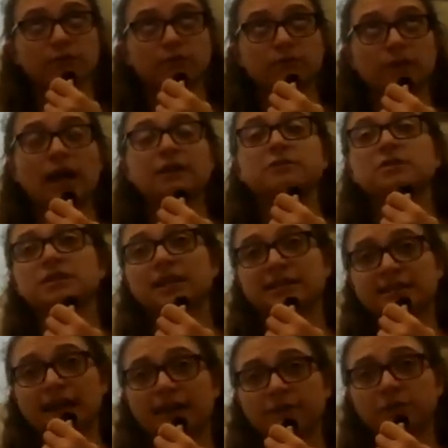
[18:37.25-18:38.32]
exercise
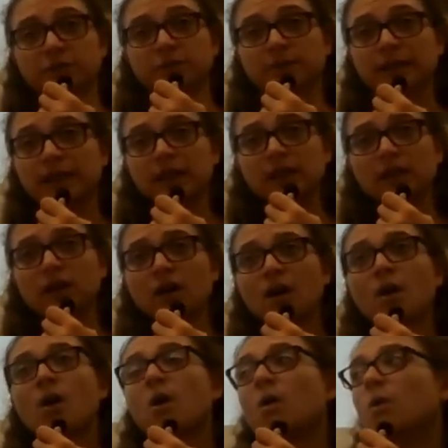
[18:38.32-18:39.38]
after you eat,
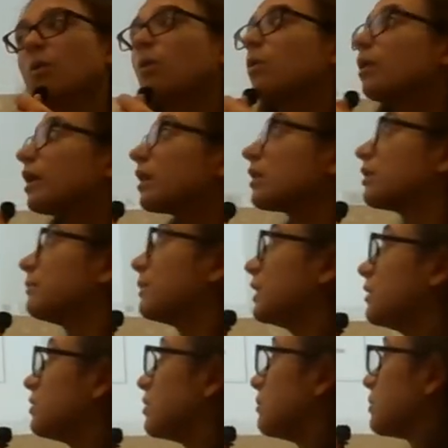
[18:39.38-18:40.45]
or it could be
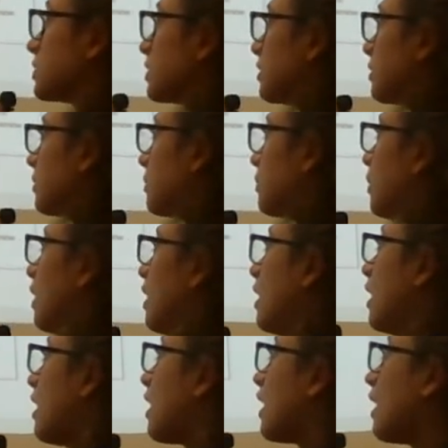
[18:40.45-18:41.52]
due to,
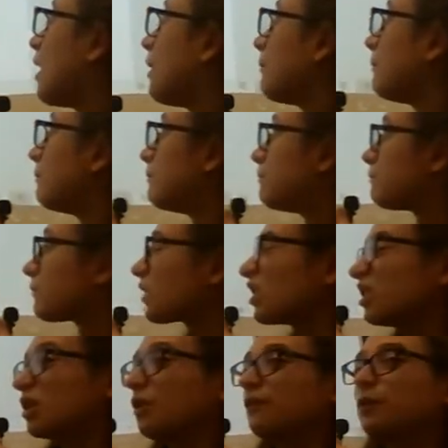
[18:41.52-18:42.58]

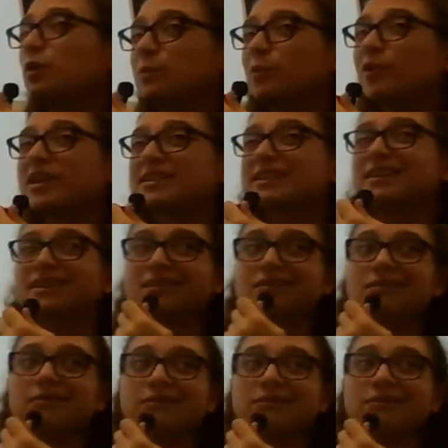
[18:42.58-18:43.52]
food poisoning.